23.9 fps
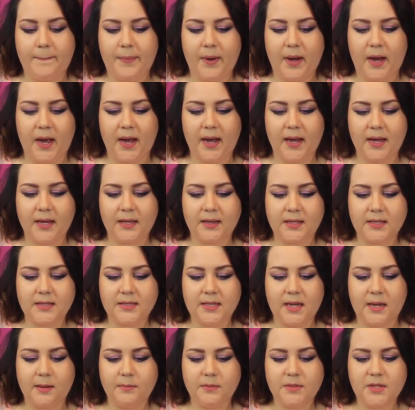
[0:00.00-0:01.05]
but at the
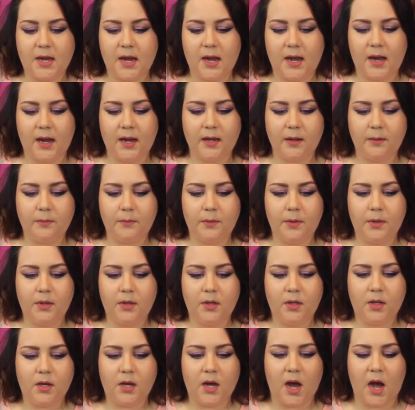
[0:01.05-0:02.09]
same time,
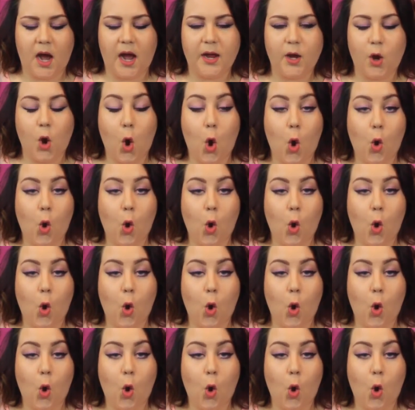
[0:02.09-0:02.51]
I